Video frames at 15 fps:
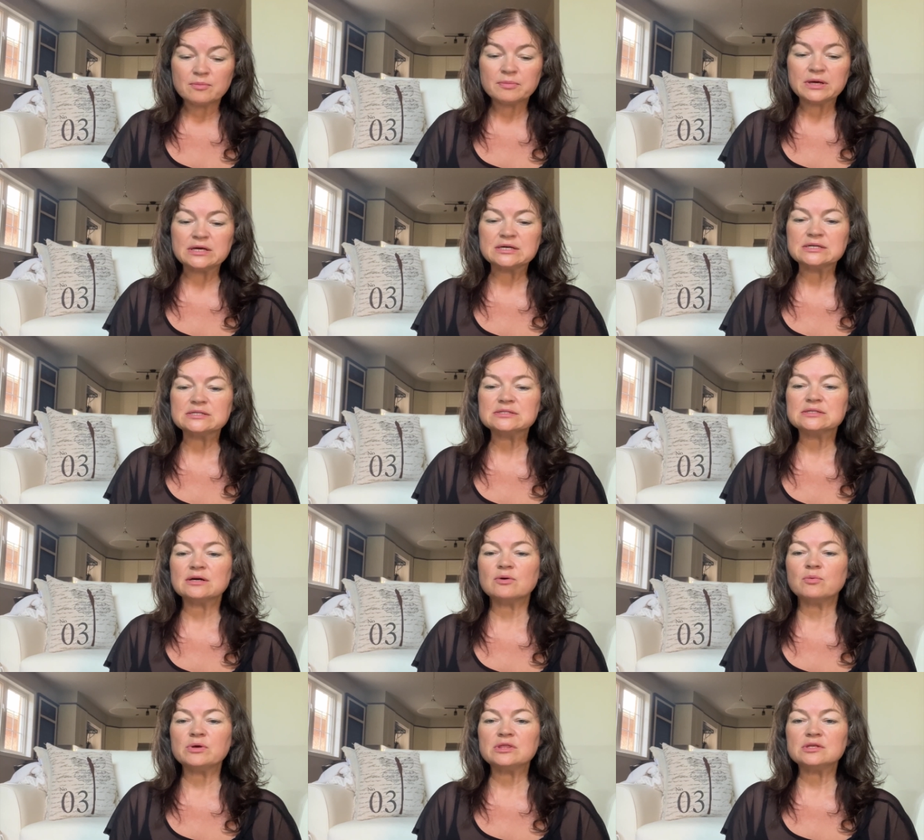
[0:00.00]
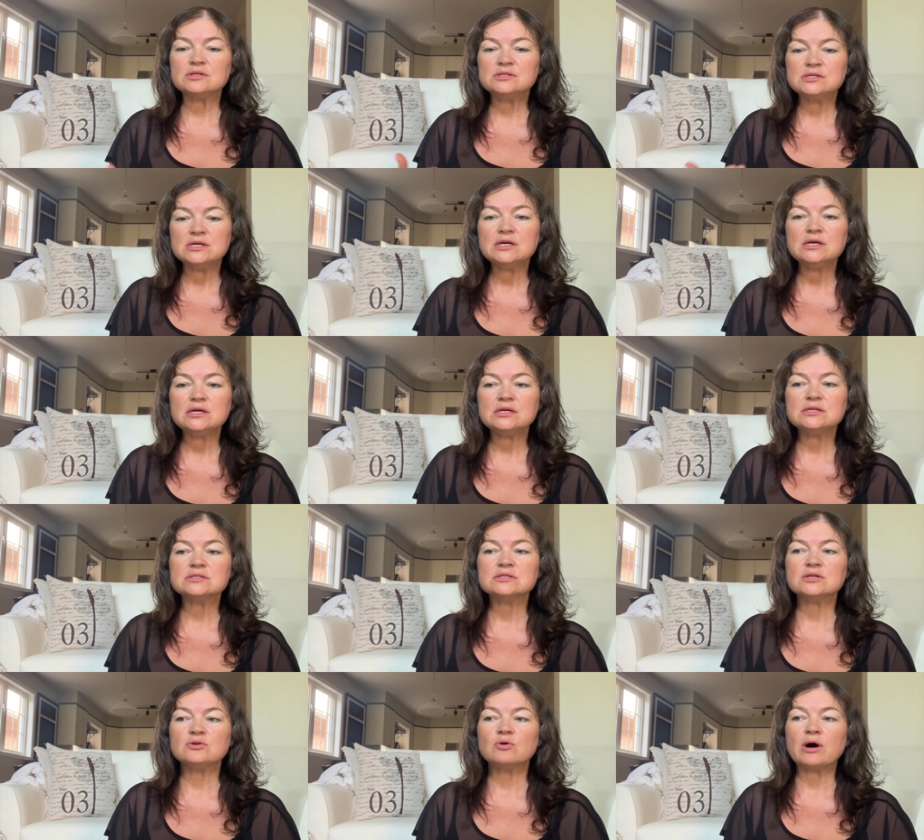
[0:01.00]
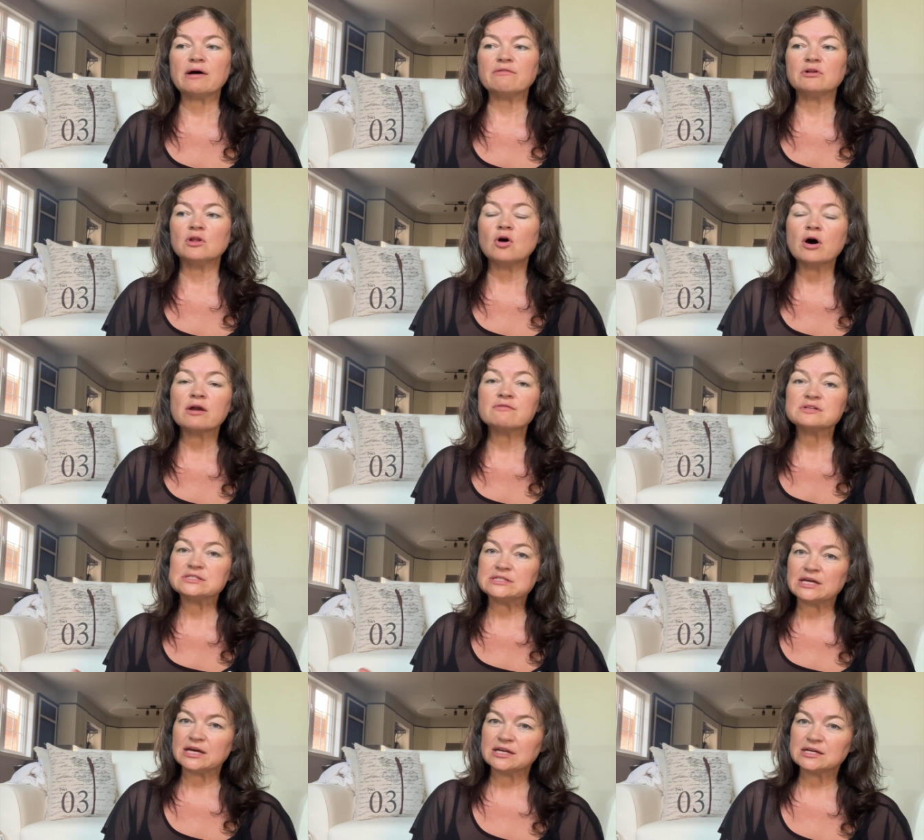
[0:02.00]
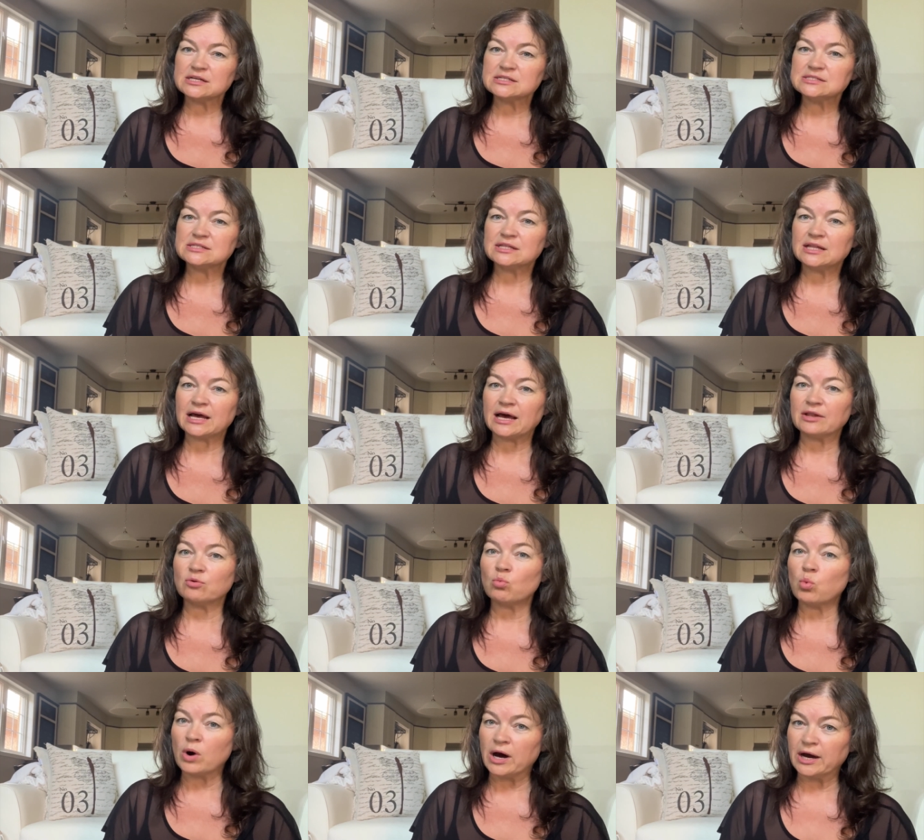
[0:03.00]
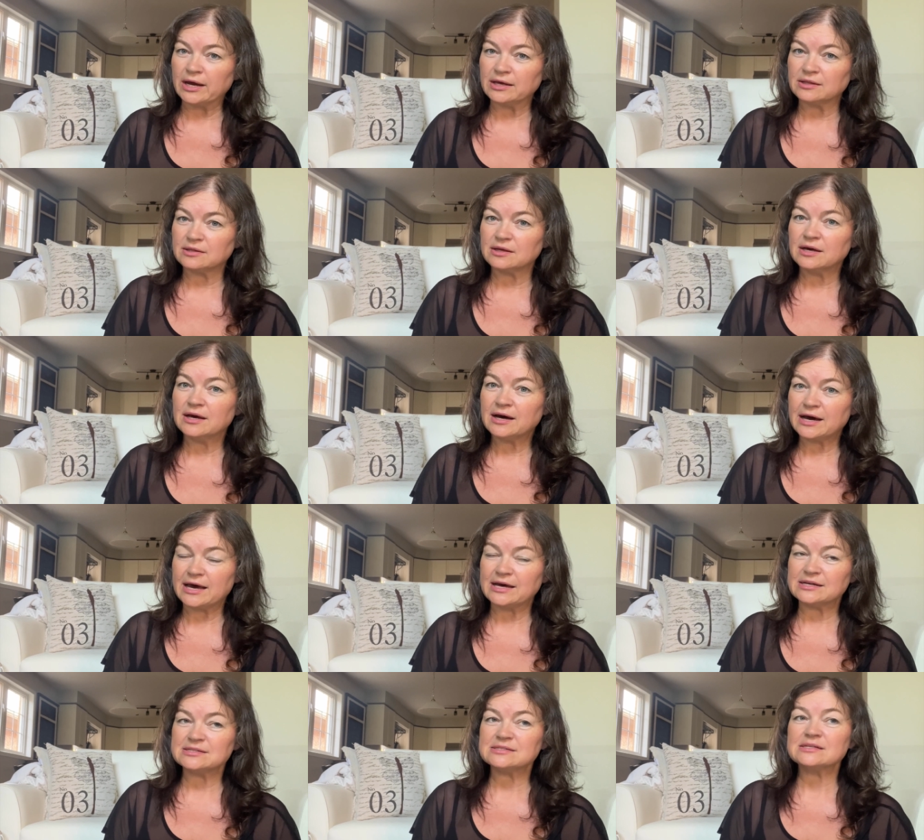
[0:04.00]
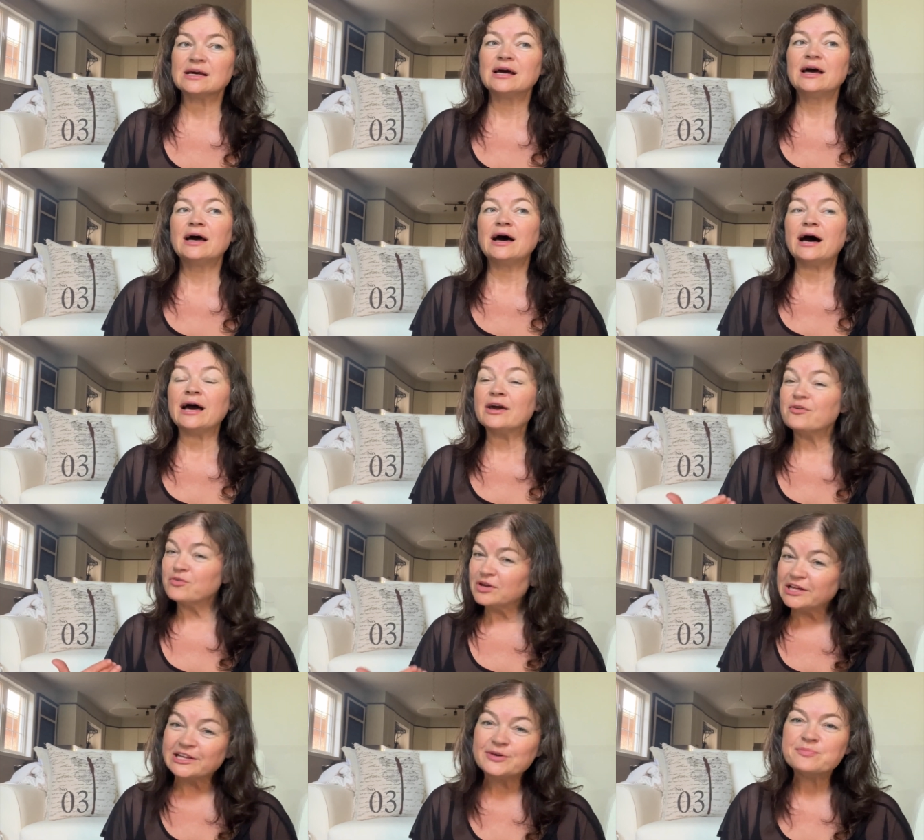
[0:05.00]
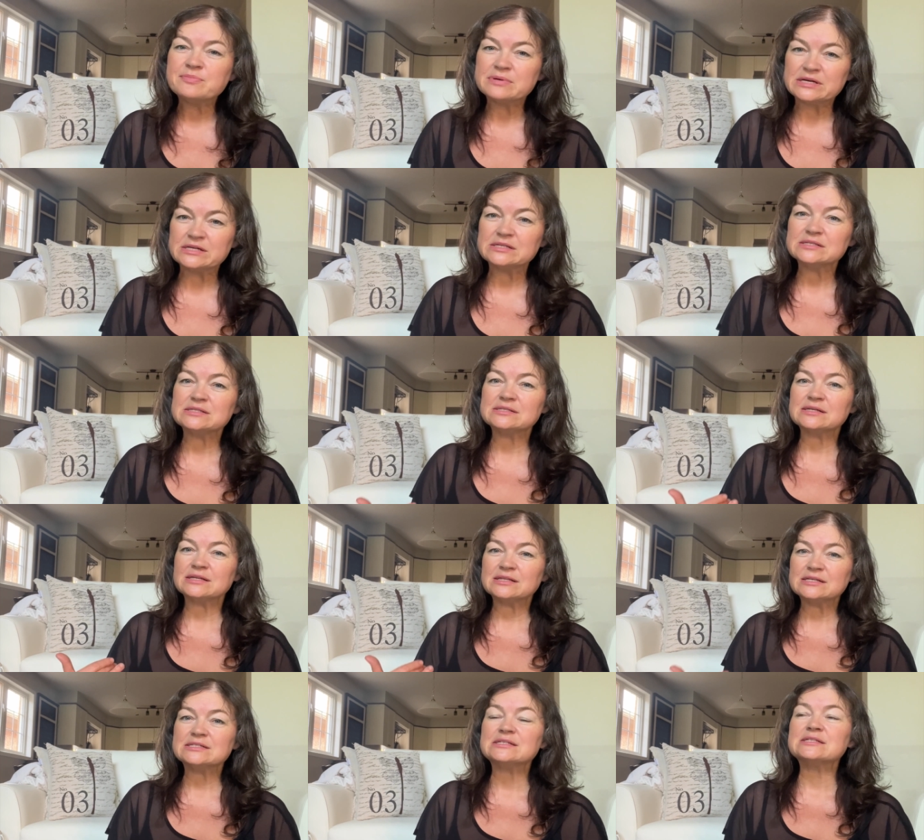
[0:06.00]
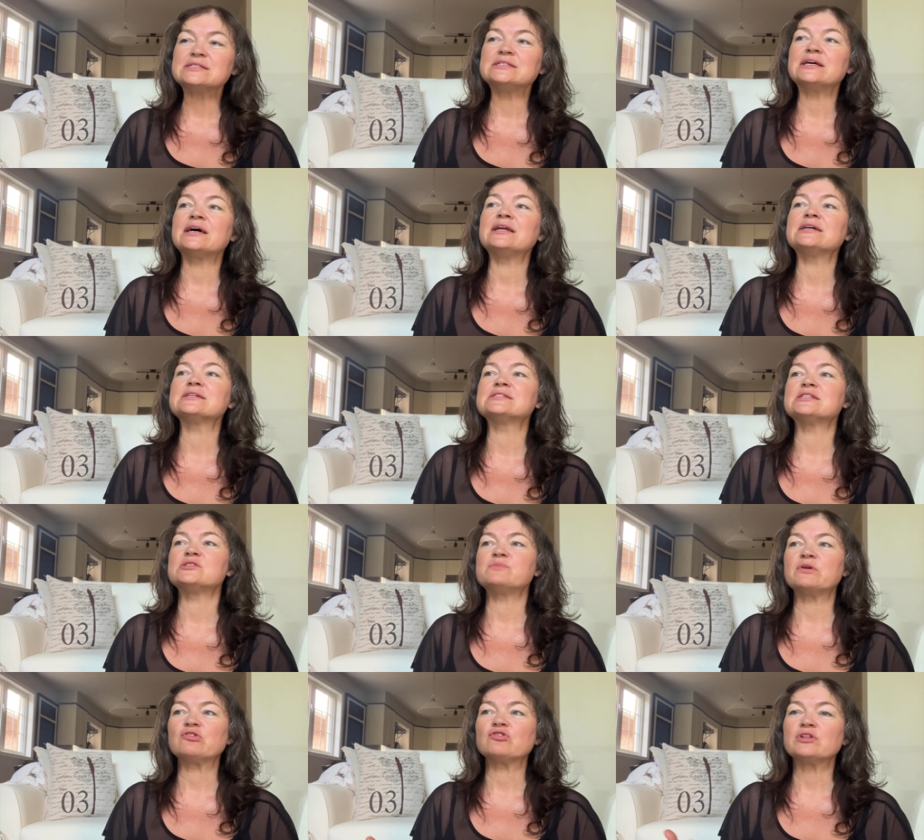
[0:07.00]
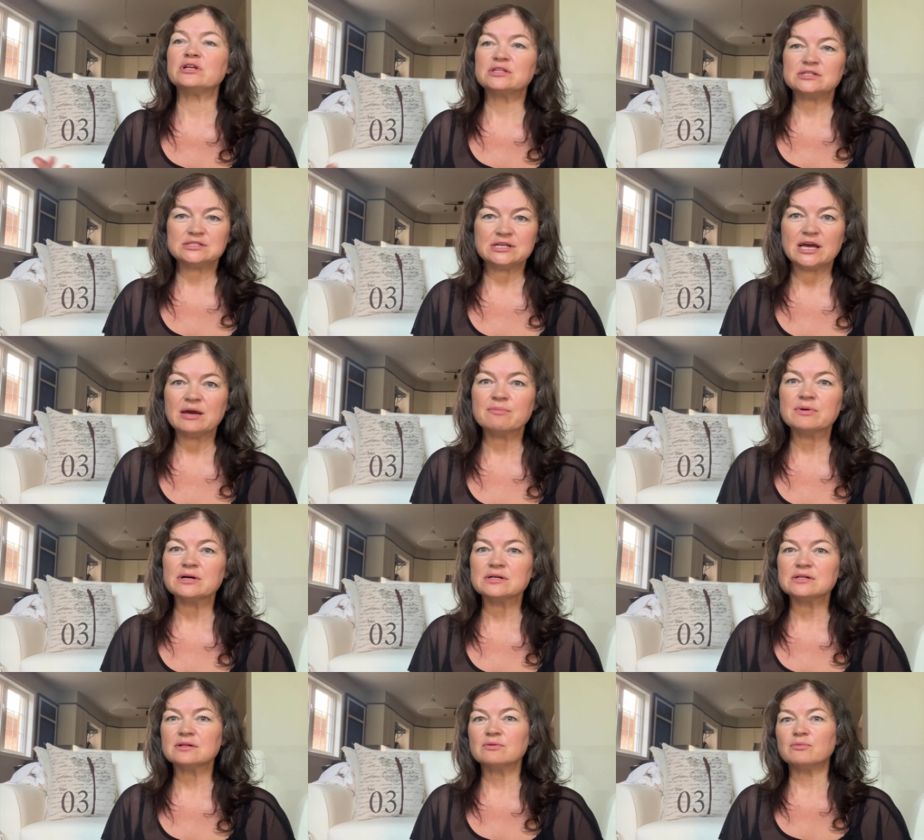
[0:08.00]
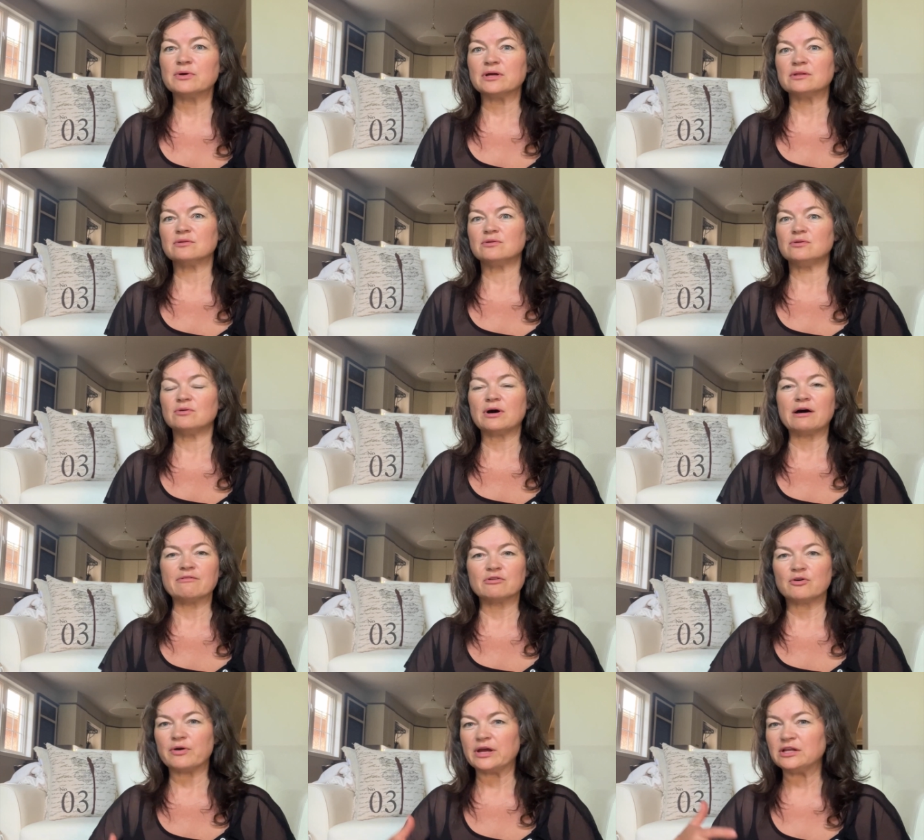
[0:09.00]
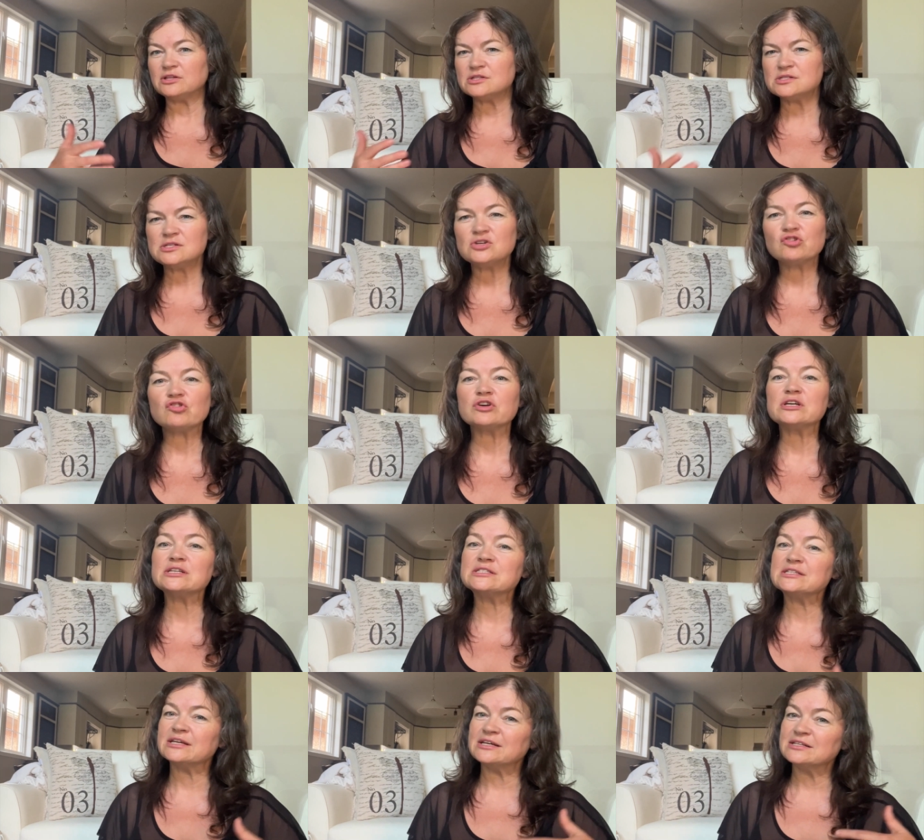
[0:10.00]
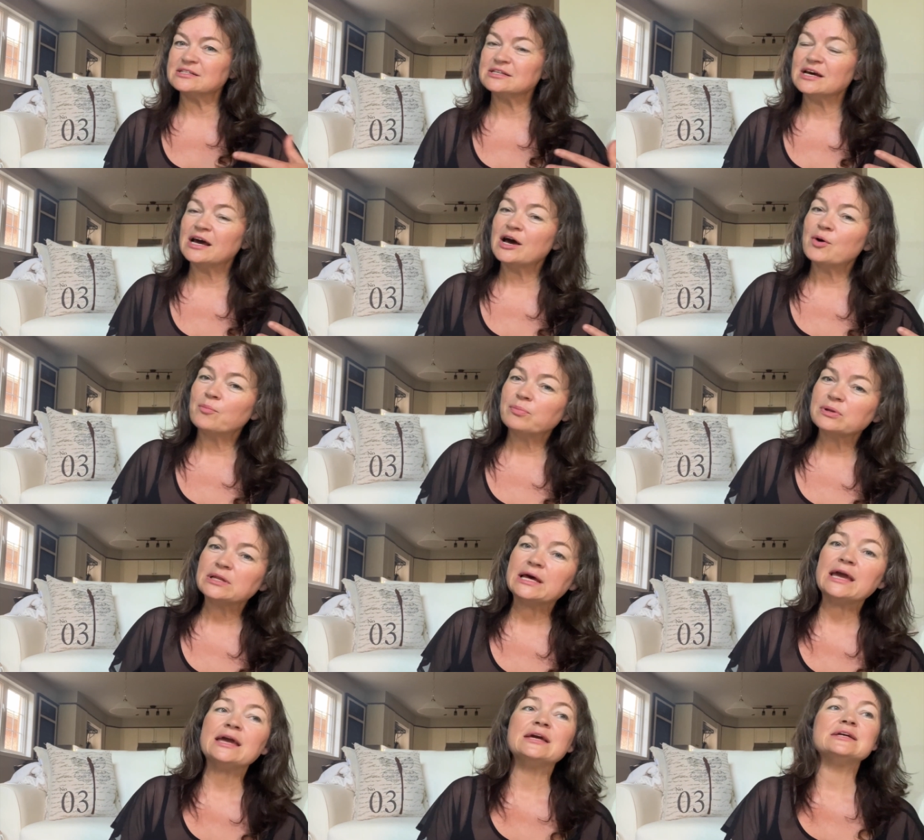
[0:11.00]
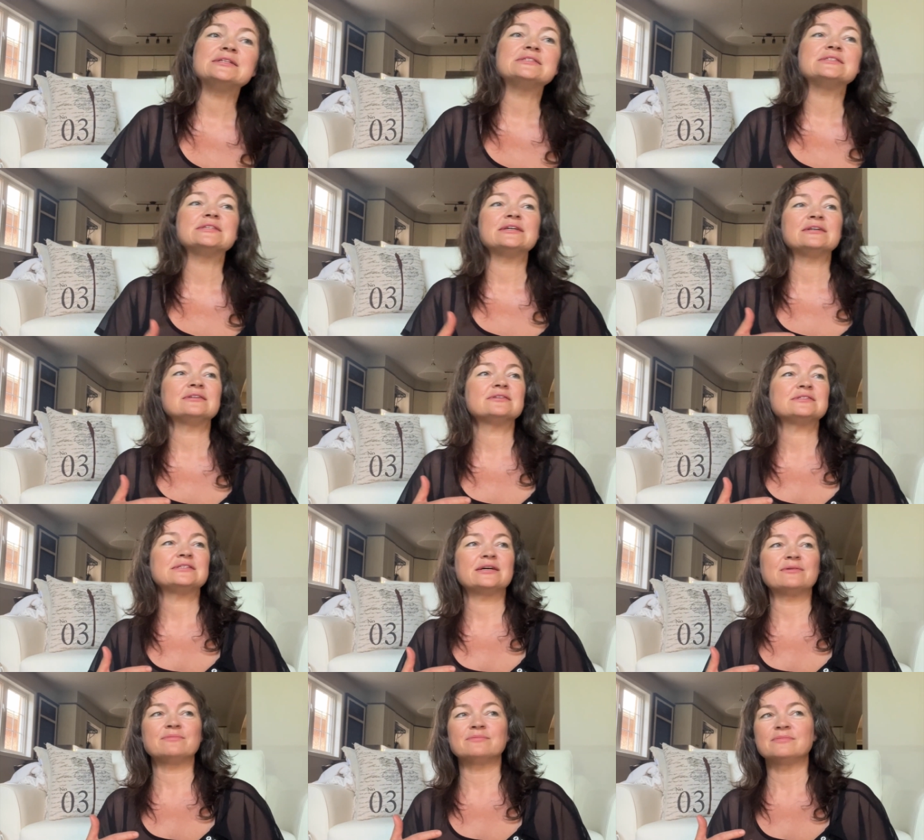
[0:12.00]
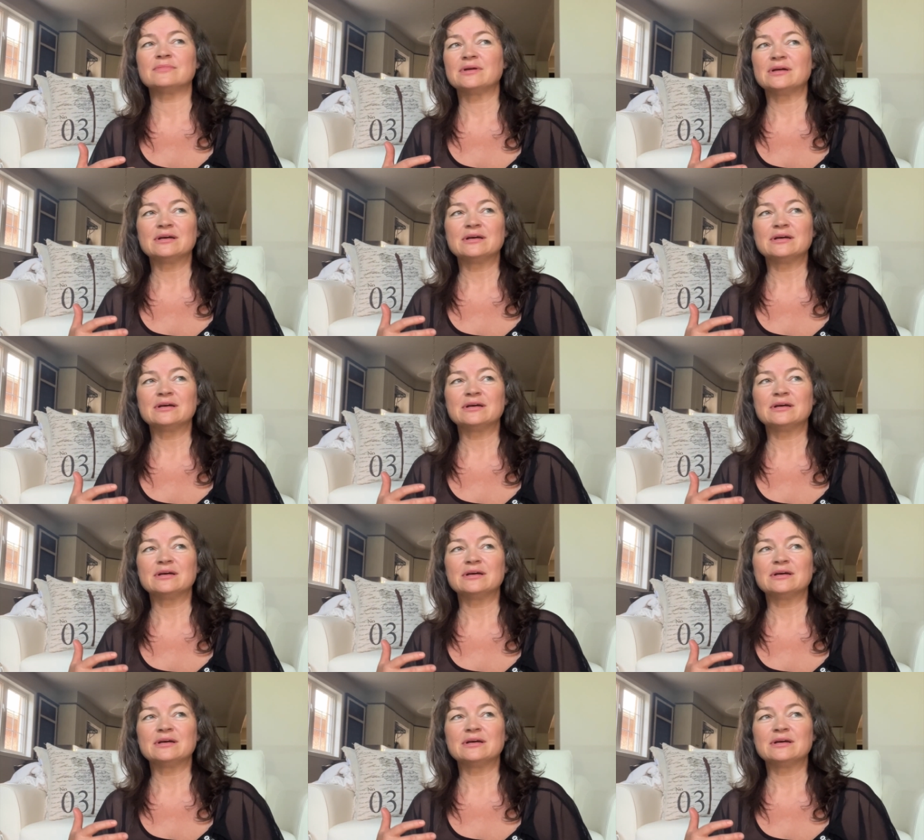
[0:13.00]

Because with teas, you have a lot of aesthetics that wine has. I really miss these aesthetics, especially at the table when you have great dishes and plates and some